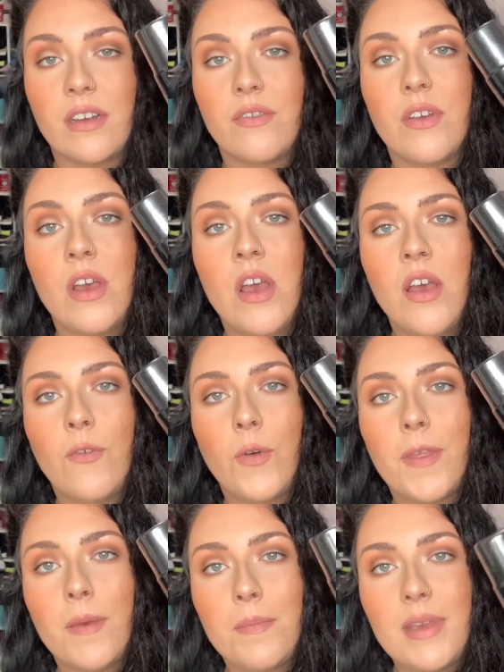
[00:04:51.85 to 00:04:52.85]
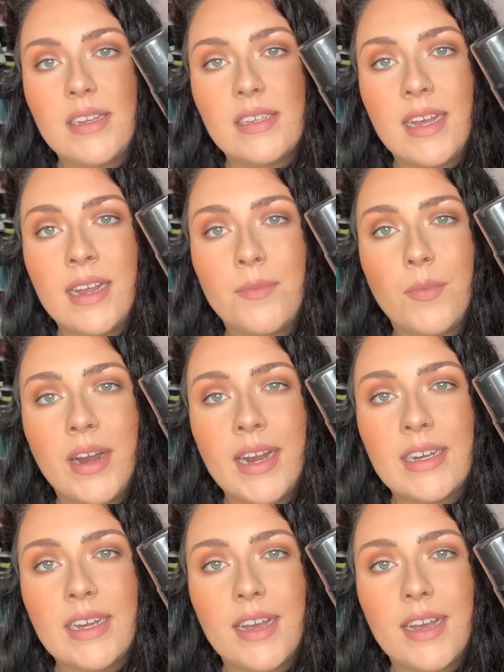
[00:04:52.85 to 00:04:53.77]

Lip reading: off for the B-Tan brand.